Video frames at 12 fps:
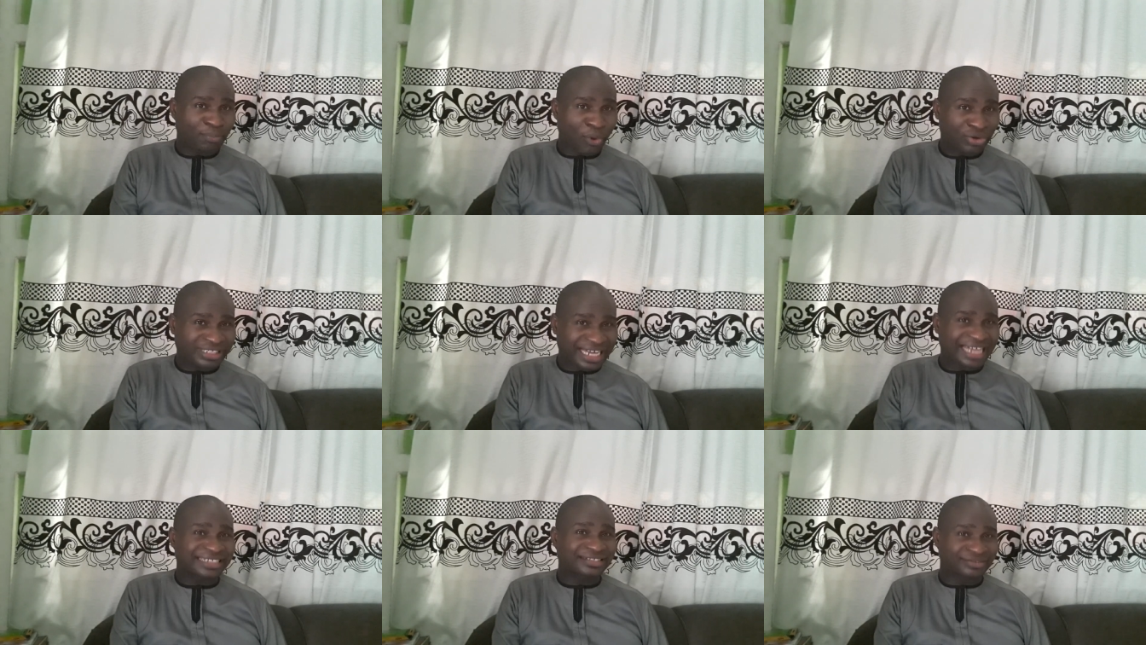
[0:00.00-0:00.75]

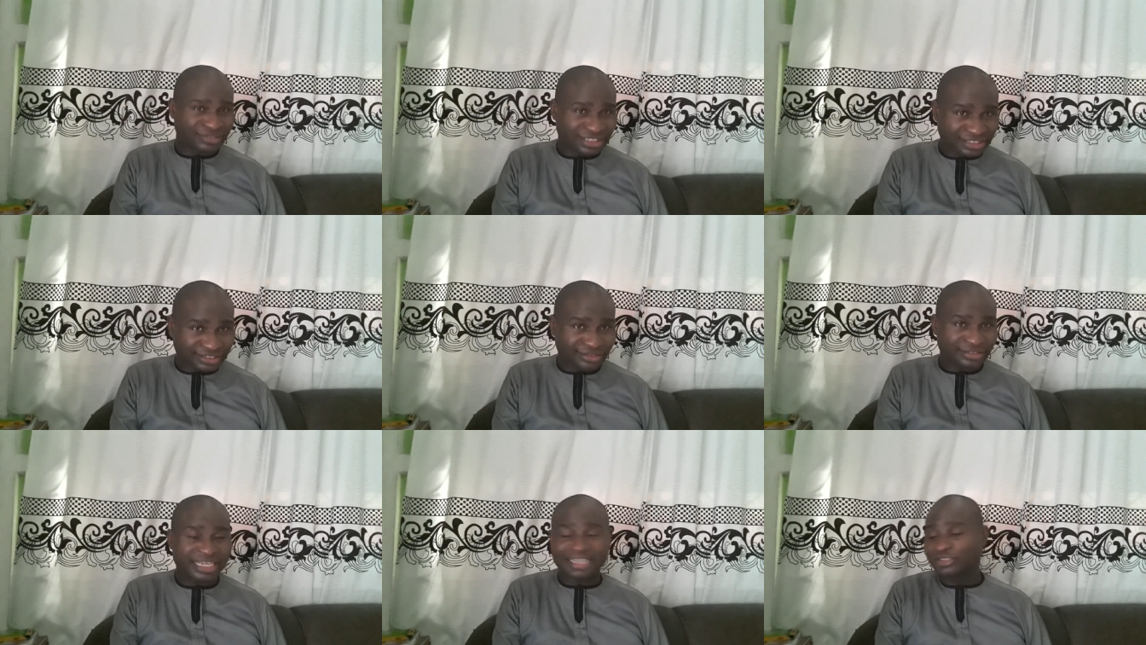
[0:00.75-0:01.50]
podcast
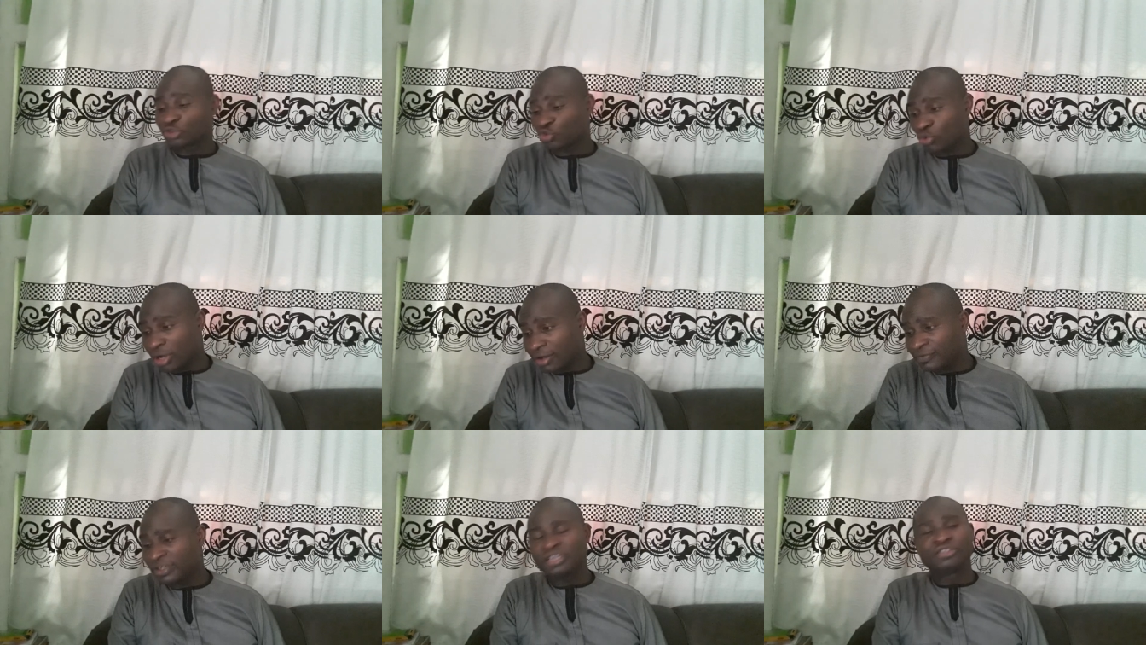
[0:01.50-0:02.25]
creation that's 12